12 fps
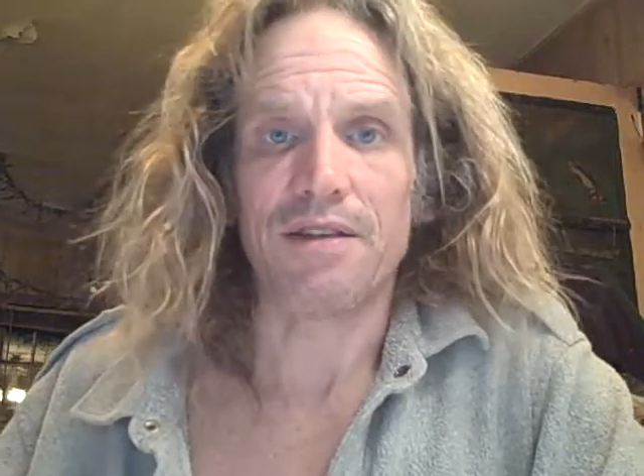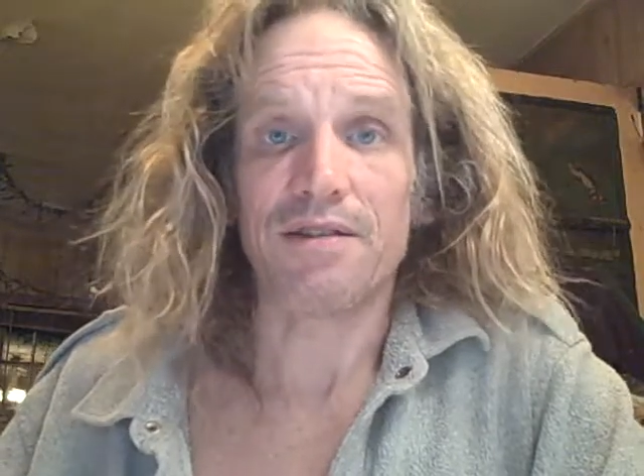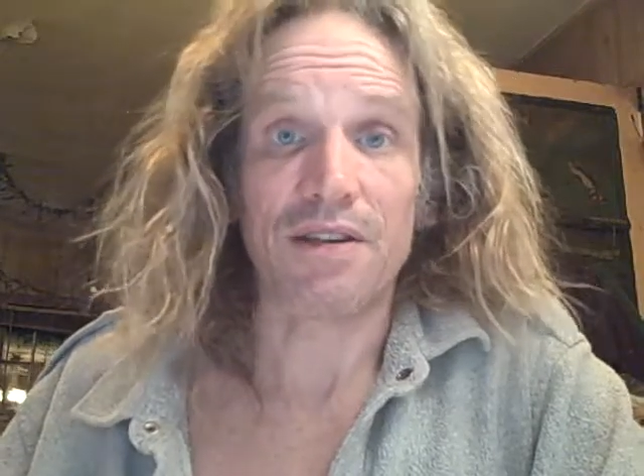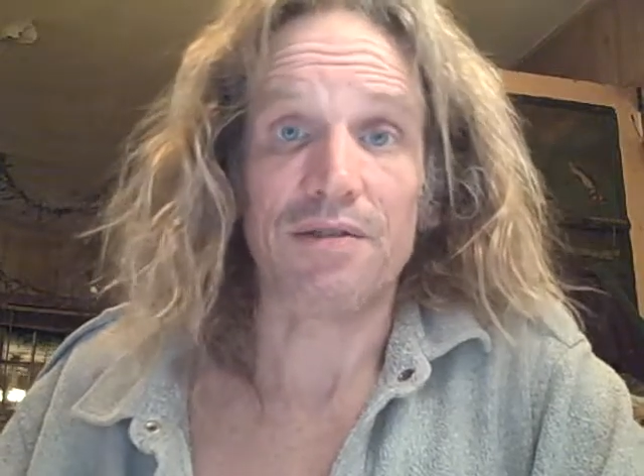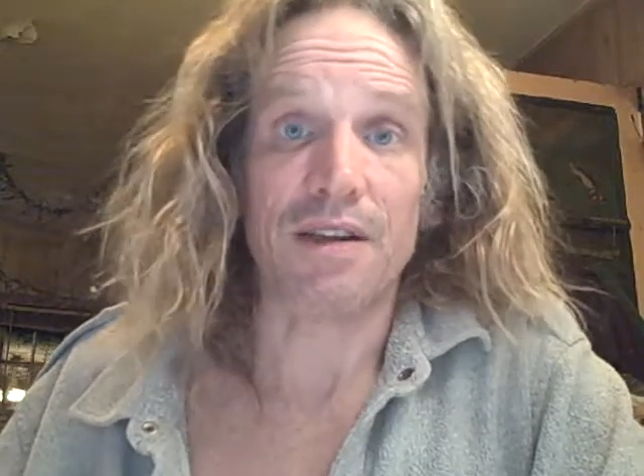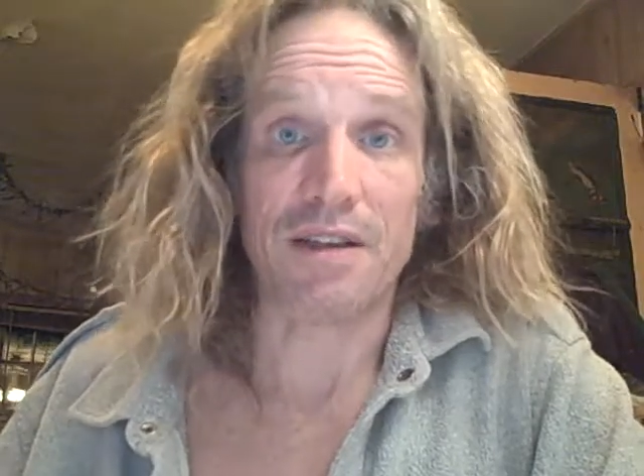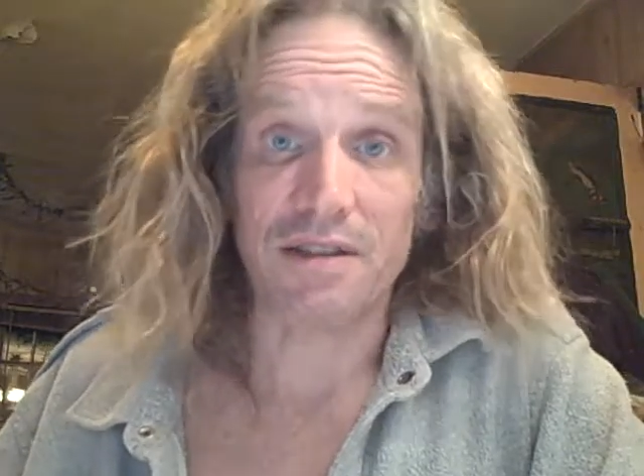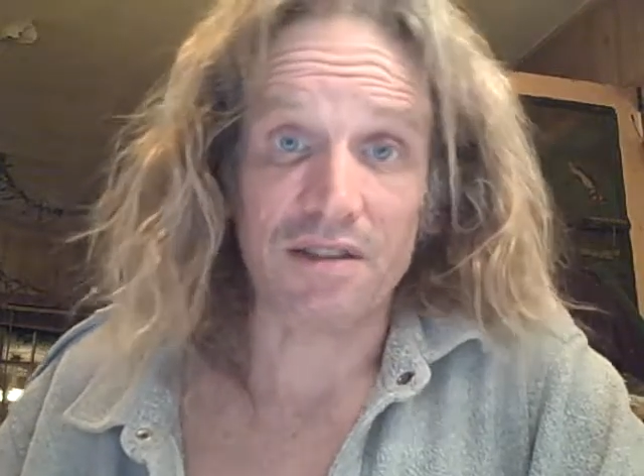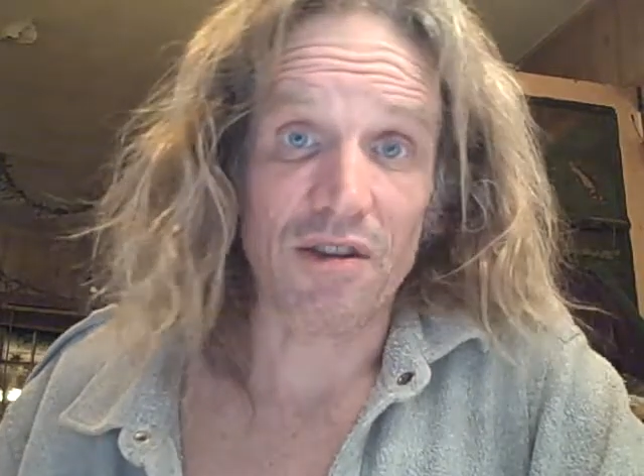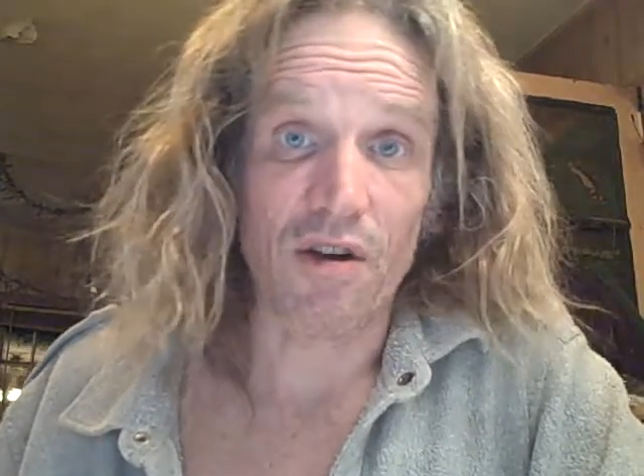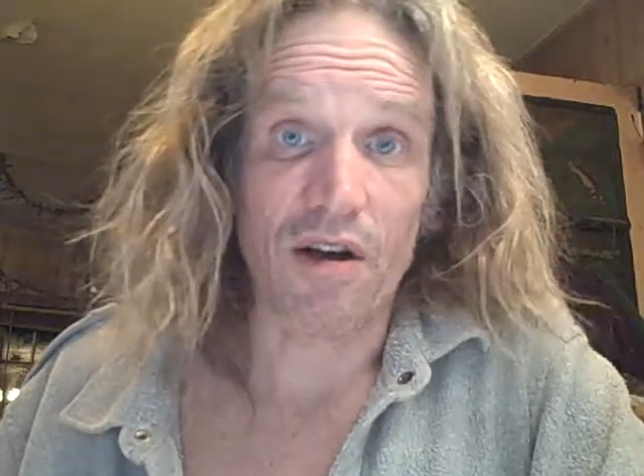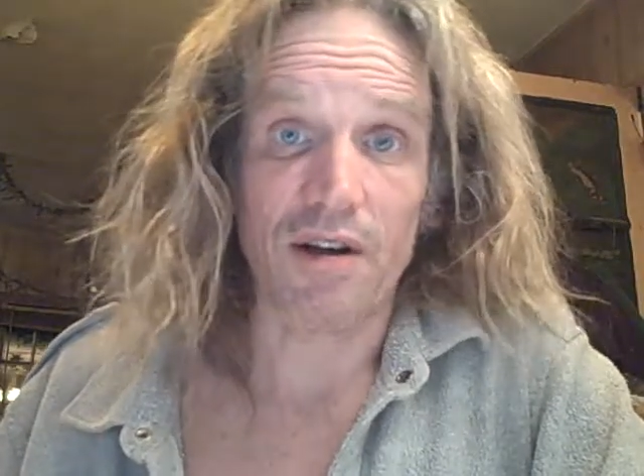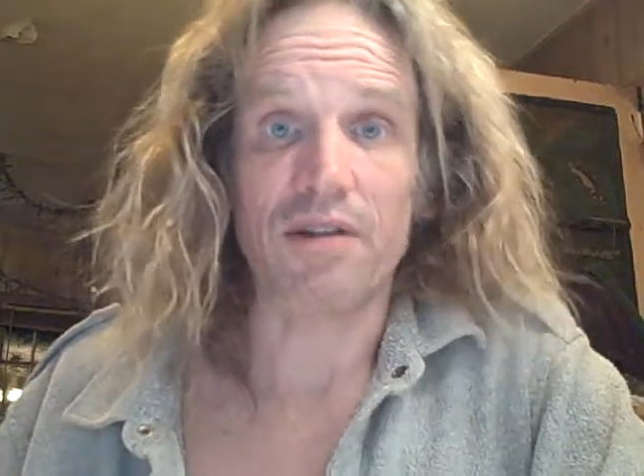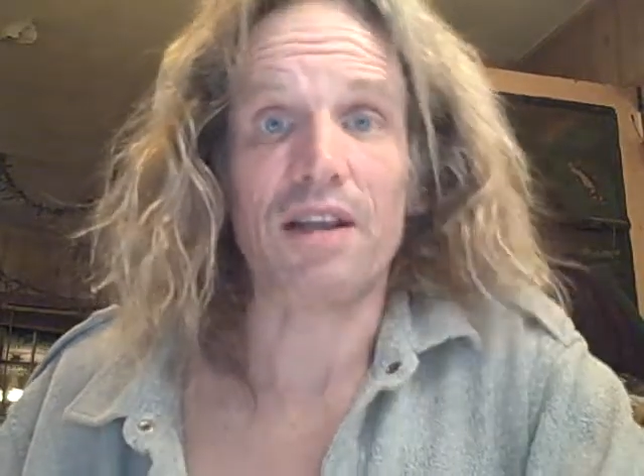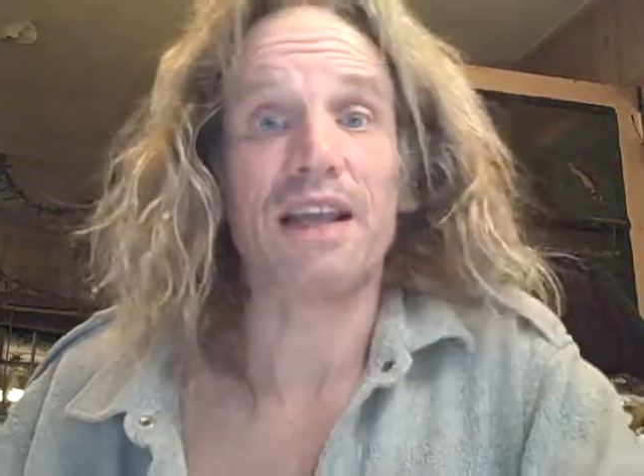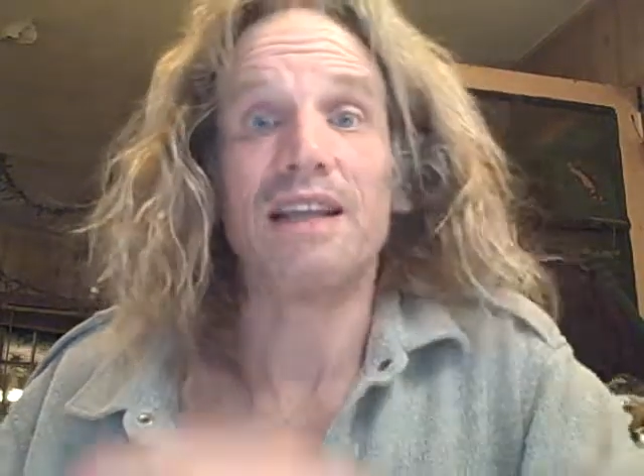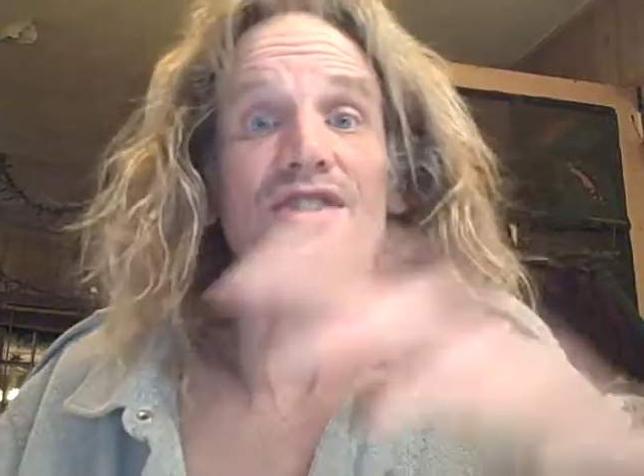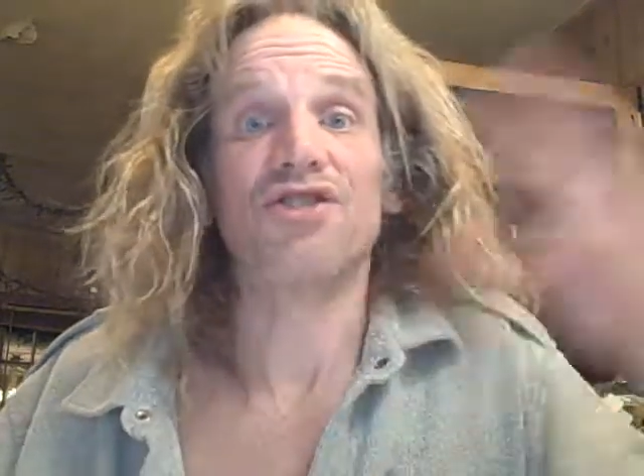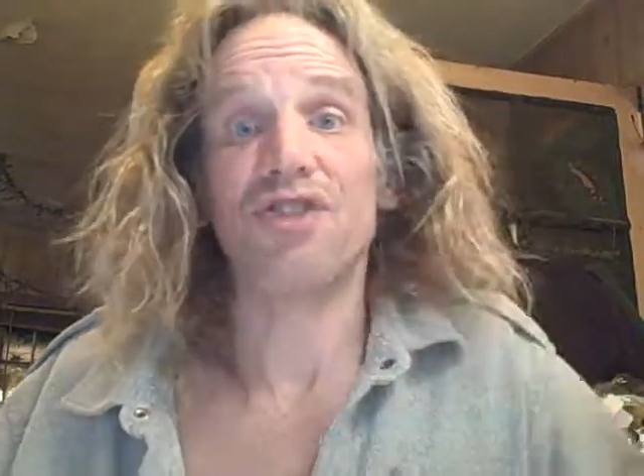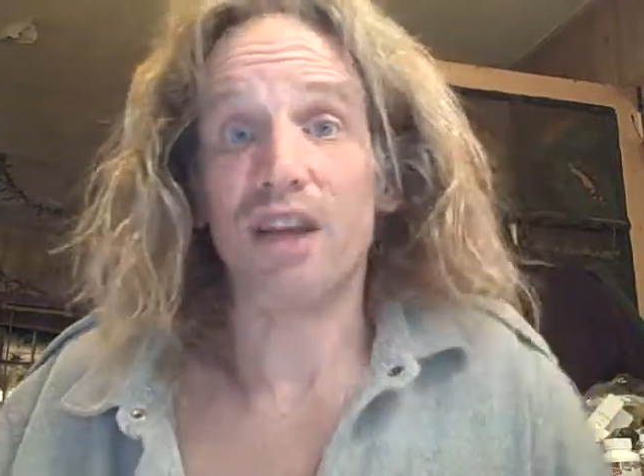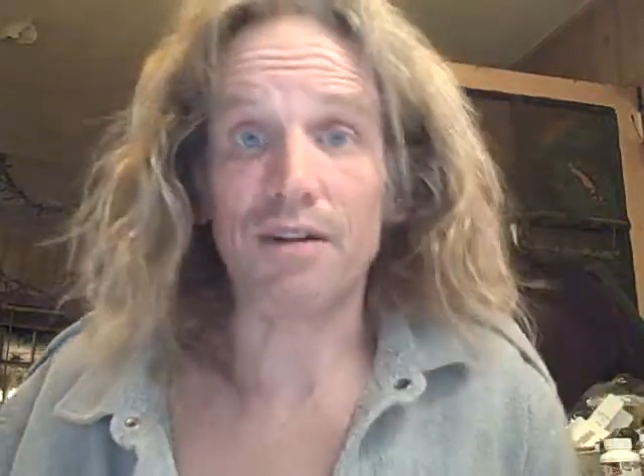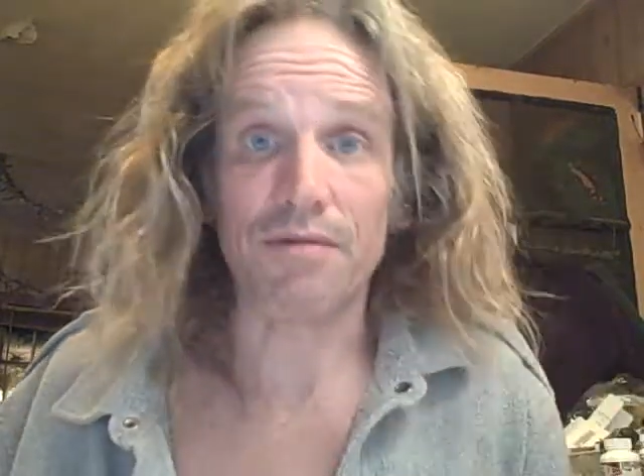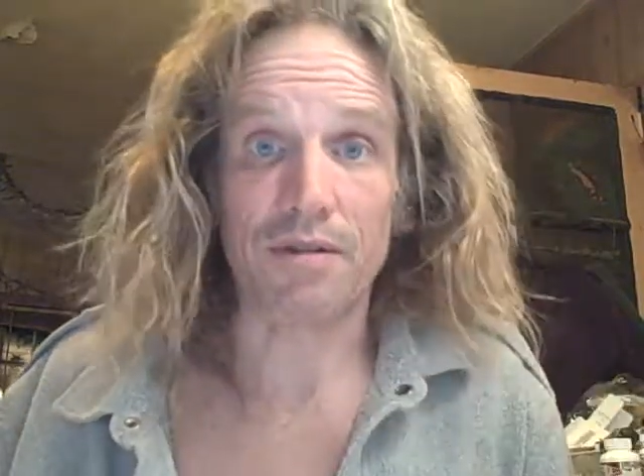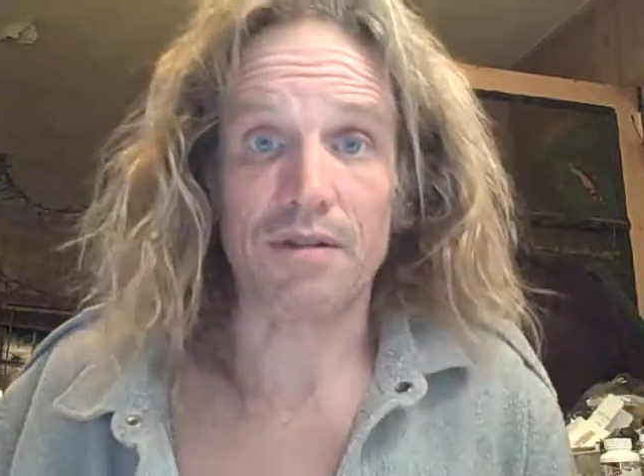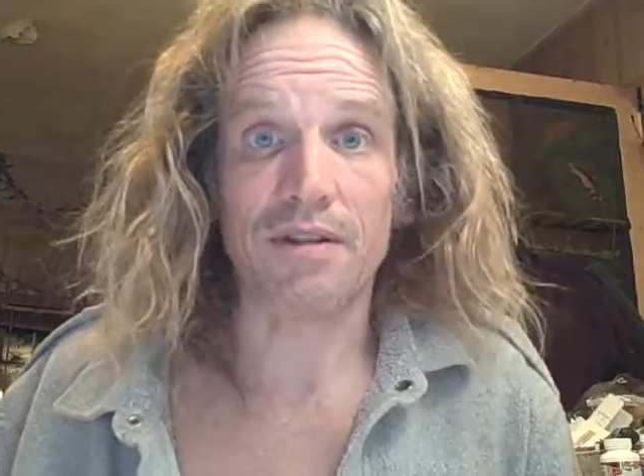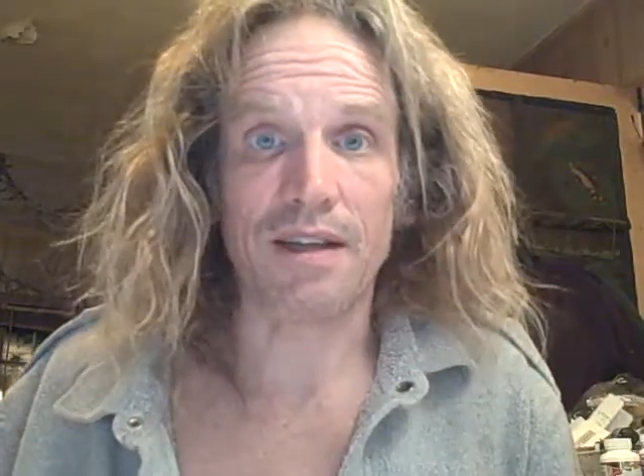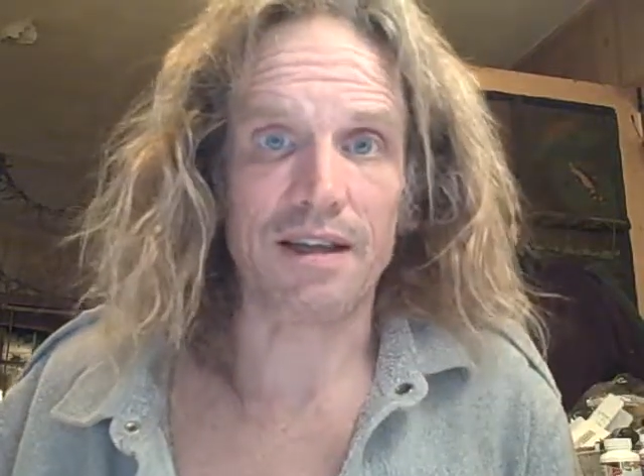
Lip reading: serious thought in general,